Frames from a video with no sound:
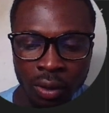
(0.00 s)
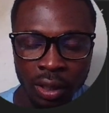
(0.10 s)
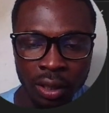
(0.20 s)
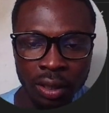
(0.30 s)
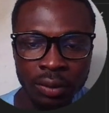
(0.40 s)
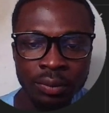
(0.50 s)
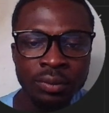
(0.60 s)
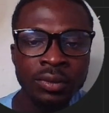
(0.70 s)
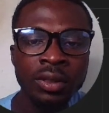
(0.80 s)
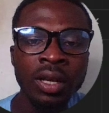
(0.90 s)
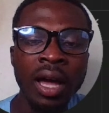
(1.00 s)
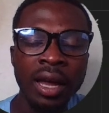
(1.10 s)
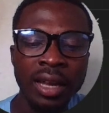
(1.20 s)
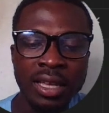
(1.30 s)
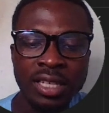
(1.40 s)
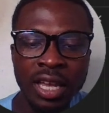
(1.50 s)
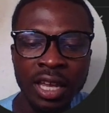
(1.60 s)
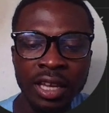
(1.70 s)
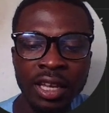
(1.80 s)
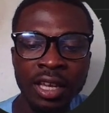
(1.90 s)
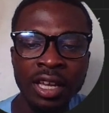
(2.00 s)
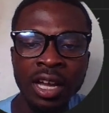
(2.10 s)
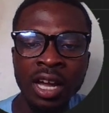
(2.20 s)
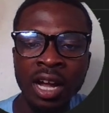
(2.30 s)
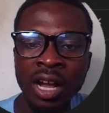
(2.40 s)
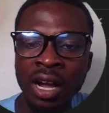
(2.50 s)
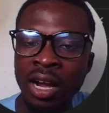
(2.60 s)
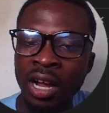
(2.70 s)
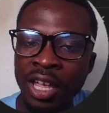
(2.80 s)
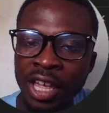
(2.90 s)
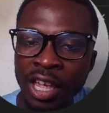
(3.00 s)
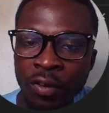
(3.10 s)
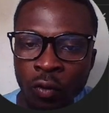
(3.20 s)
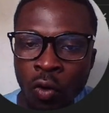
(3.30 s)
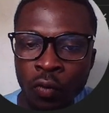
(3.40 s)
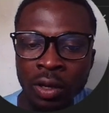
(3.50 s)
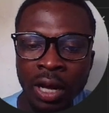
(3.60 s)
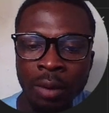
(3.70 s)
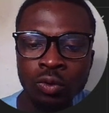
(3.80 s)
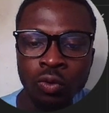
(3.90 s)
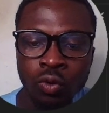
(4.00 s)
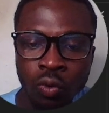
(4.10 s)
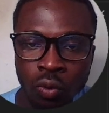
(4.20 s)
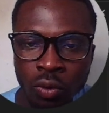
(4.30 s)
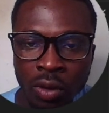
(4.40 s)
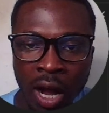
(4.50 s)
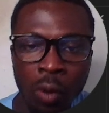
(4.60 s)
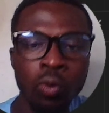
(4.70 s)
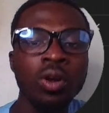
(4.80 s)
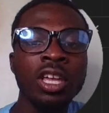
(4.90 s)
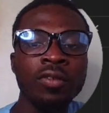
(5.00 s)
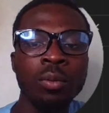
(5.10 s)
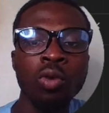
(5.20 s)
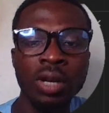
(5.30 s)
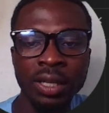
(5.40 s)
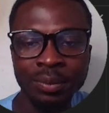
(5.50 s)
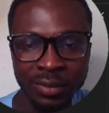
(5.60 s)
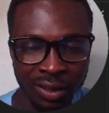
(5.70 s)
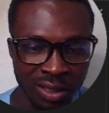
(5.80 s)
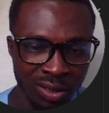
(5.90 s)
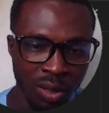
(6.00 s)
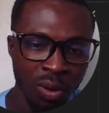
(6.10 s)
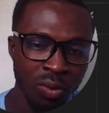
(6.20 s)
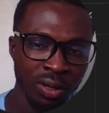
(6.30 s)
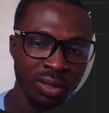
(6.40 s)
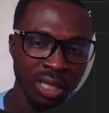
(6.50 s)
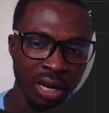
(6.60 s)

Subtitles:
Okay, and I say if Kofi comes to school, I will not give him money. Say one